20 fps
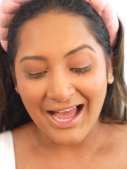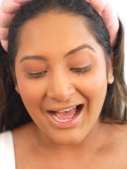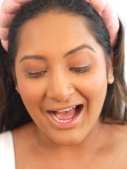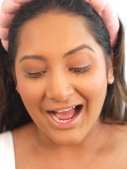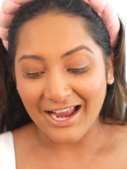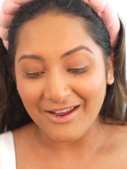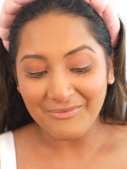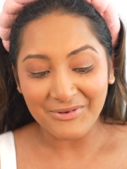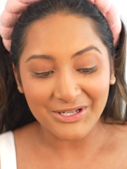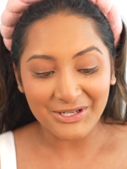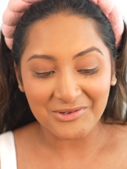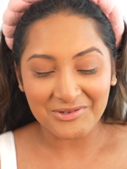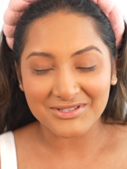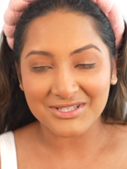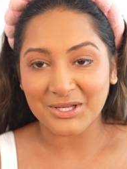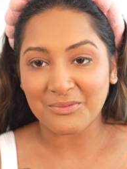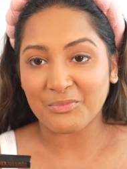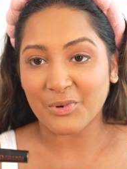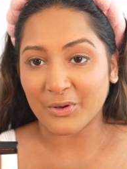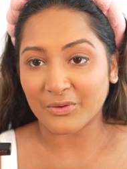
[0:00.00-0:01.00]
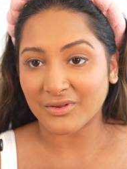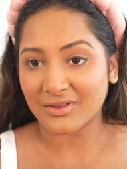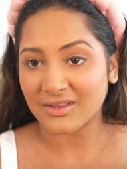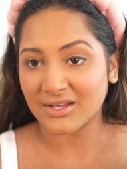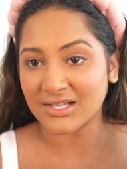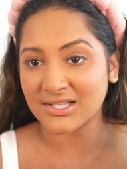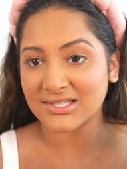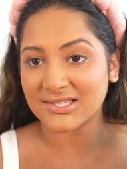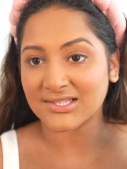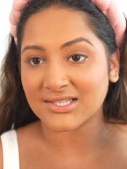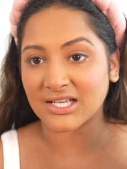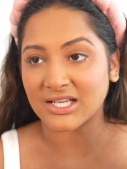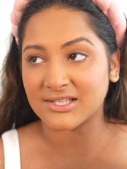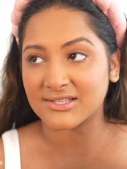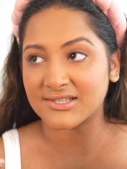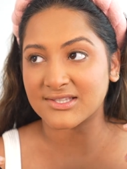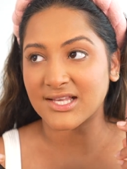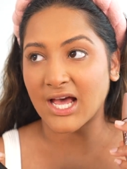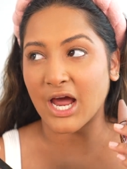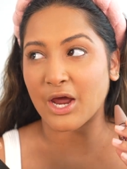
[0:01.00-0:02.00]
I've been using both of these
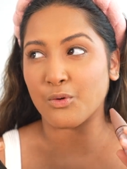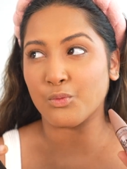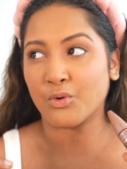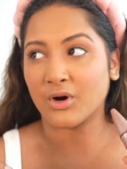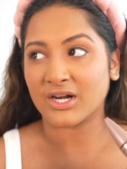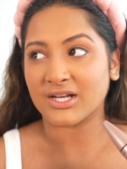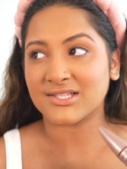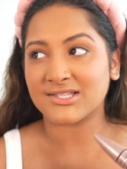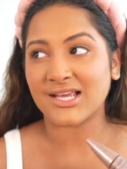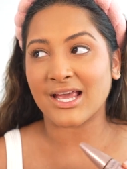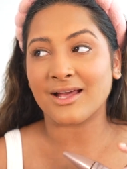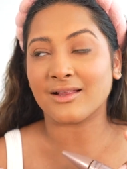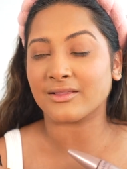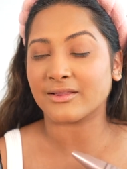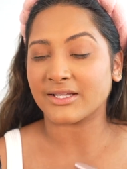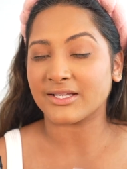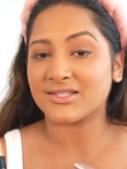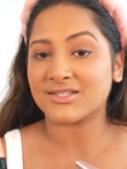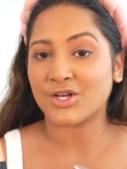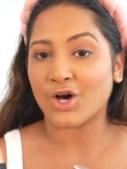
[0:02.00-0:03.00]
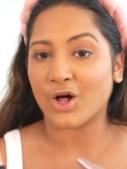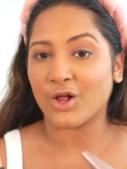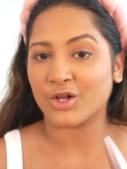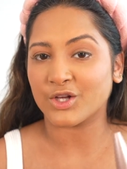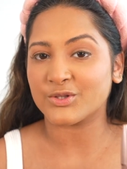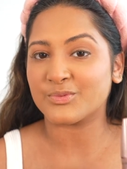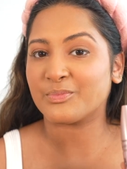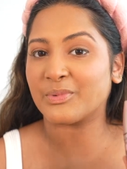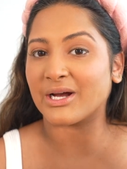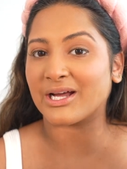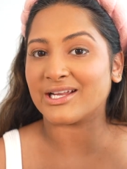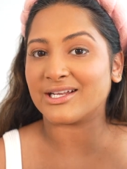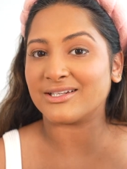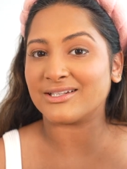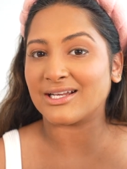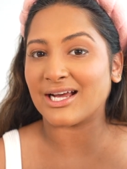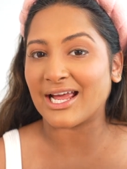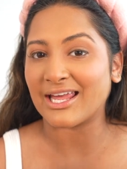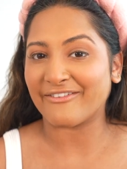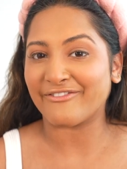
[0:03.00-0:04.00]
since I wanna say at least college, but
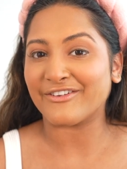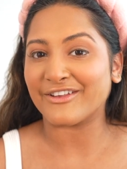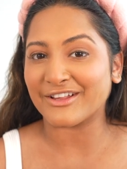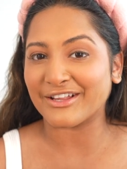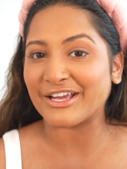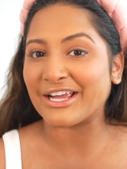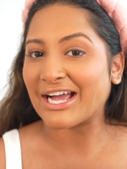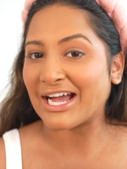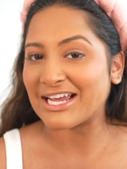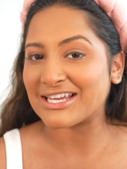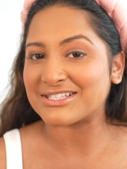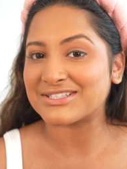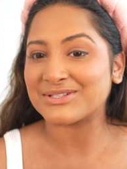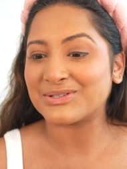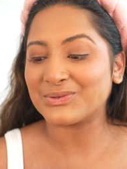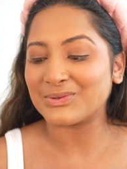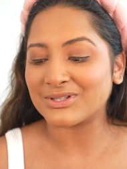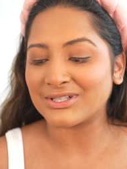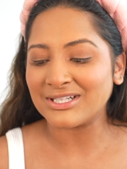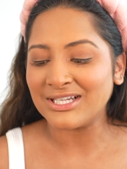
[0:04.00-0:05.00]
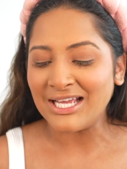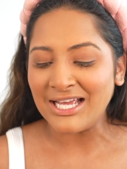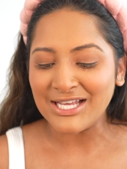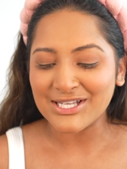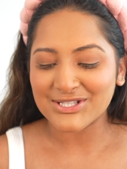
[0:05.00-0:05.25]
I feel like high school.